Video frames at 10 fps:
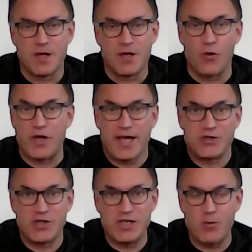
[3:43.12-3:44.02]

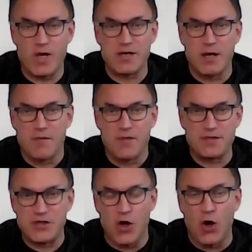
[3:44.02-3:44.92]
Occasionally, when
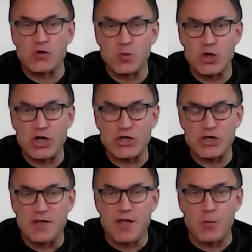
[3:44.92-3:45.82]
there's the odd word
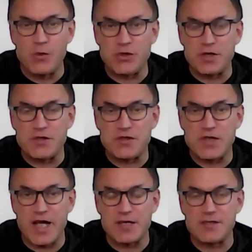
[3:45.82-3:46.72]
that we don't
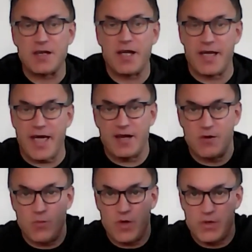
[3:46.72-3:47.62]
understand, again,
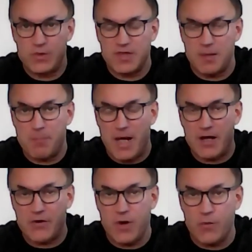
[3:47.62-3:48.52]
we use our
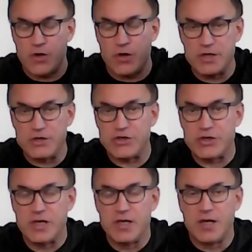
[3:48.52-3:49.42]
background
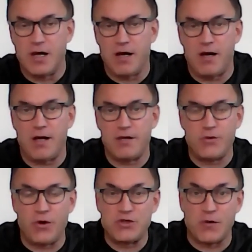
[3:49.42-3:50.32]
knowledge,
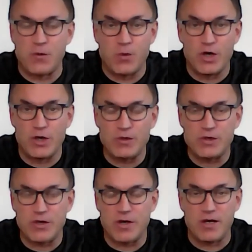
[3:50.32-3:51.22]
knowledge of the world,
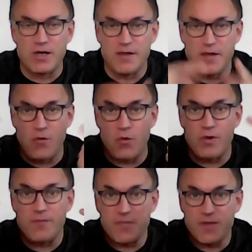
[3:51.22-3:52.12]

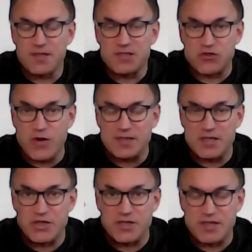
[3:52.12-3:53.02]
or
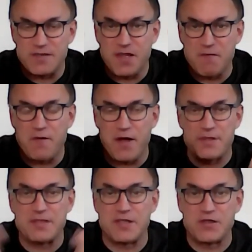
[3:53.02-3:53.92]
strategies,
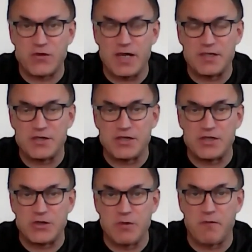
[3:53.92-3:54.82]
inferencing strategies
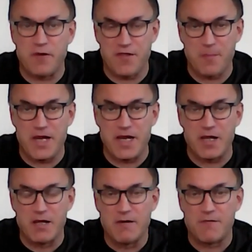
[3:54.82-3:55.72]
to infer the
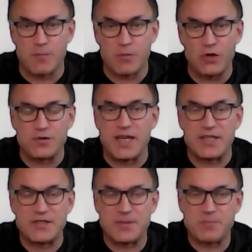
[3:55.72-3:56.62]
meaning from
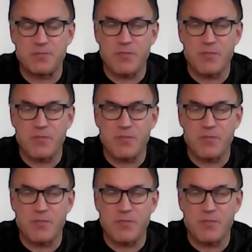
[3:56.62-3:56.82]
context.